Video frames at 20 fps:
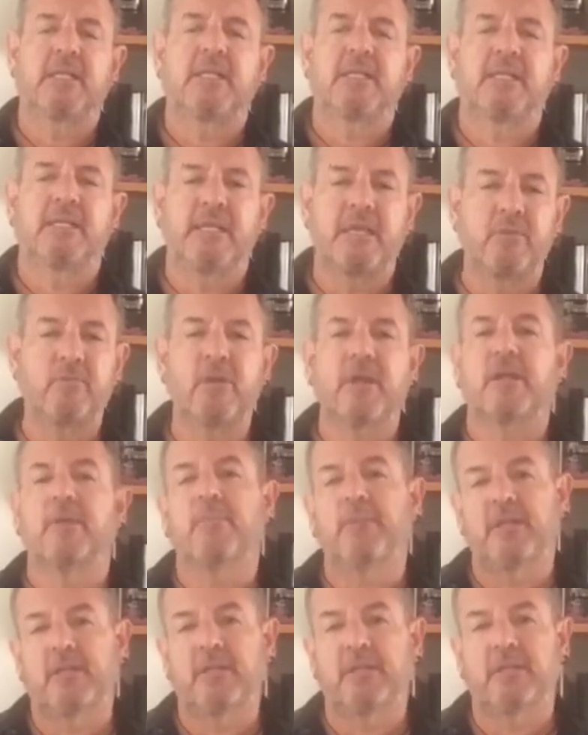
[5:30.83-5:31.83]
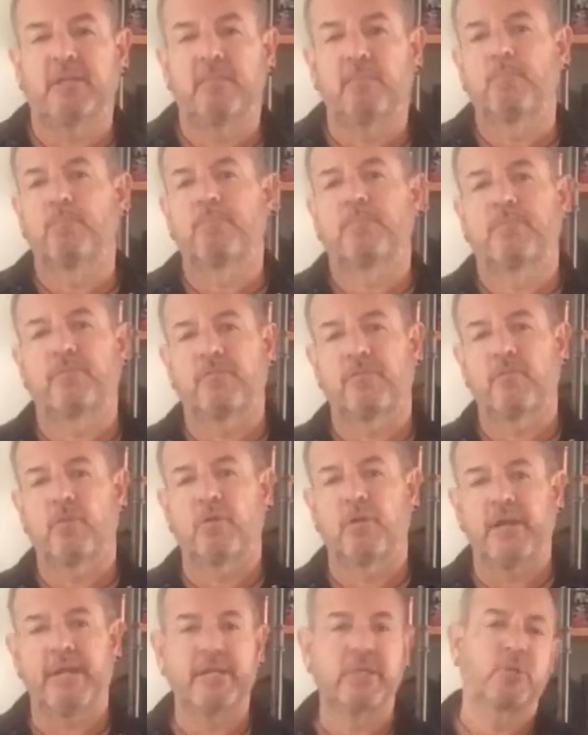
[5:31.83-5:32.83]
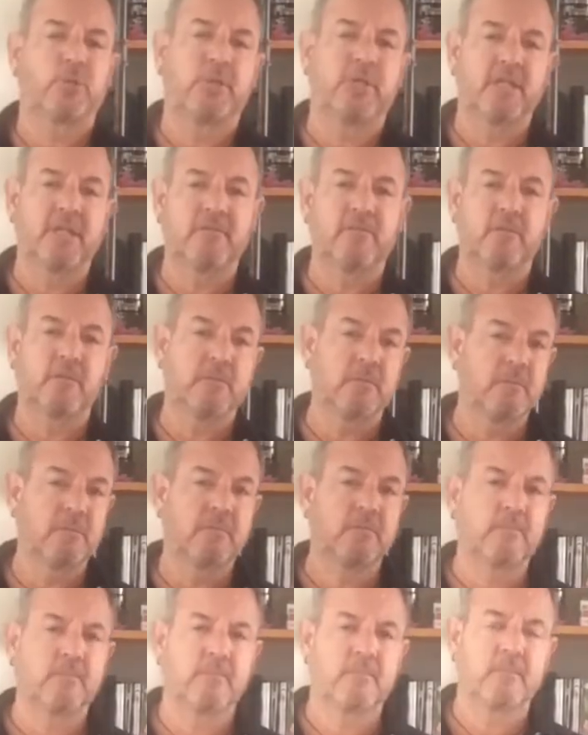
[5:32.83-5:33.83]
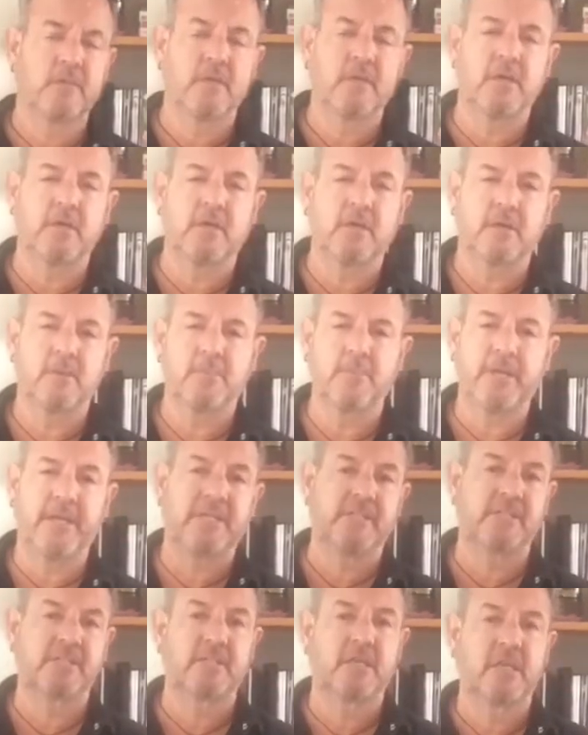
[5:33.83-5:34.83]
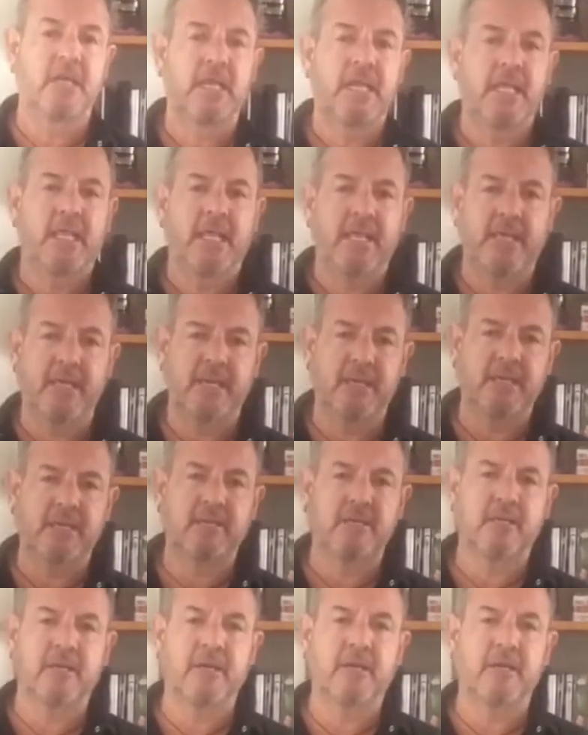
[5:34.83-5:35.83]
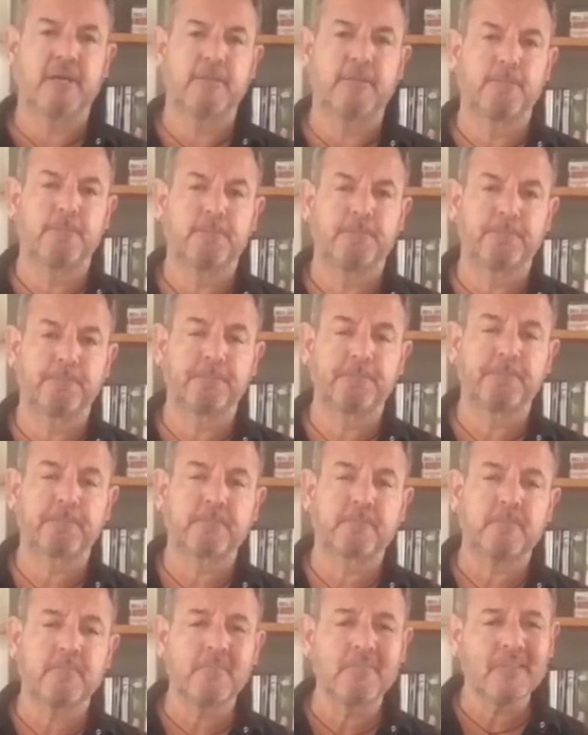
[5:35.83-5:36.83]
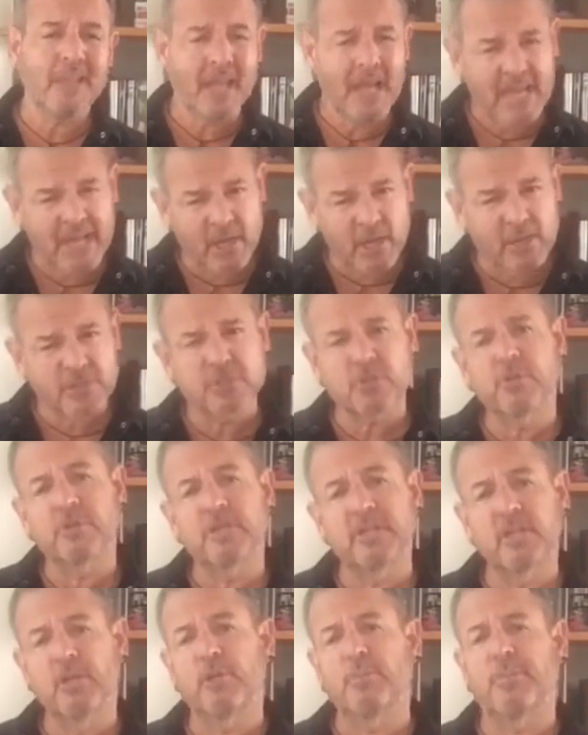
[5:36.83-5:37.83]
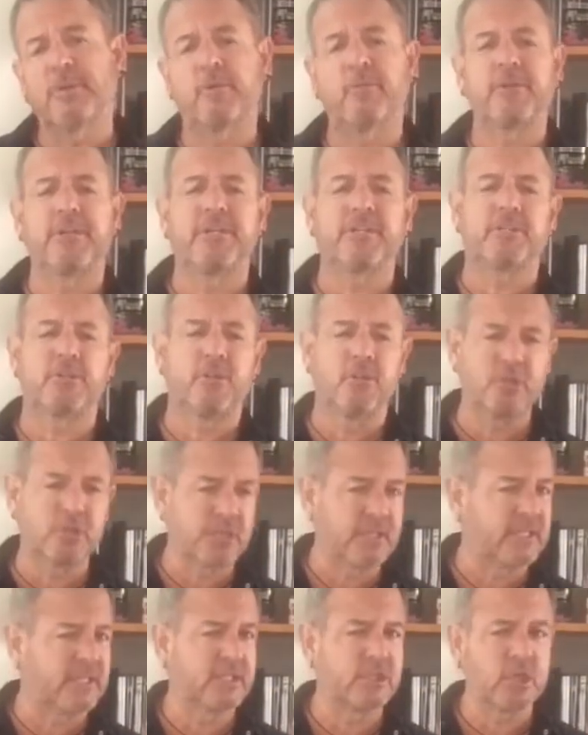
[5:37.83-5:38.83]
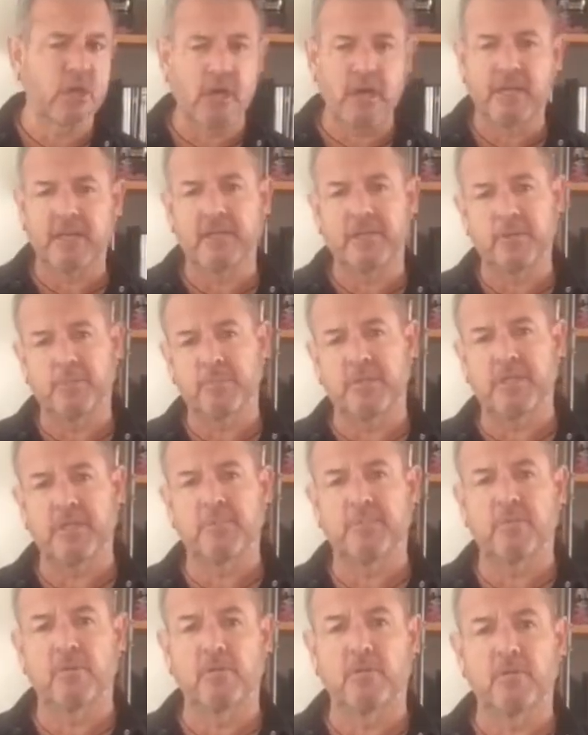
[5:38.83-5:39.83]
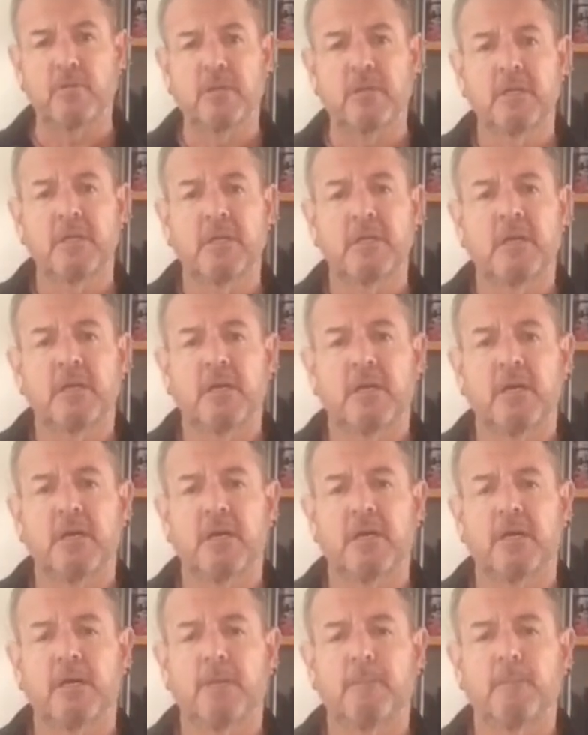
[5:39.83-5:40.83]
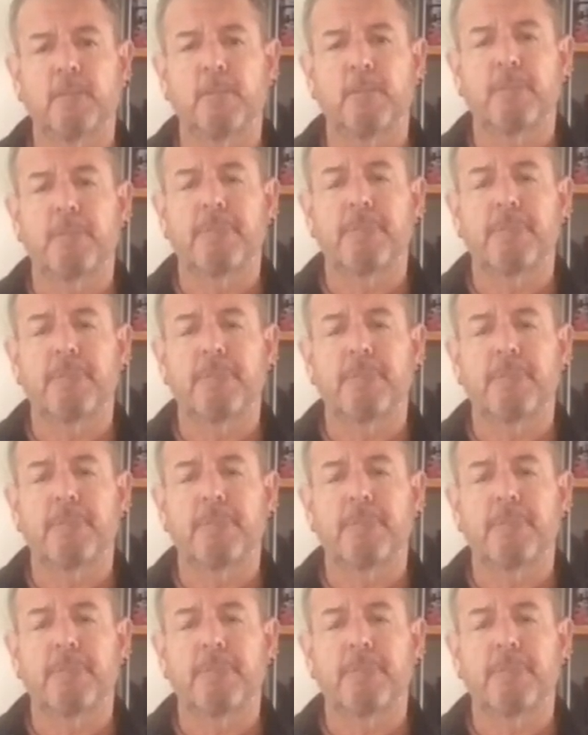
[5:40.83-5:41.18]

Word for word: they recommended for entry-level bass. And I also did a little bit of research and in talking to people, and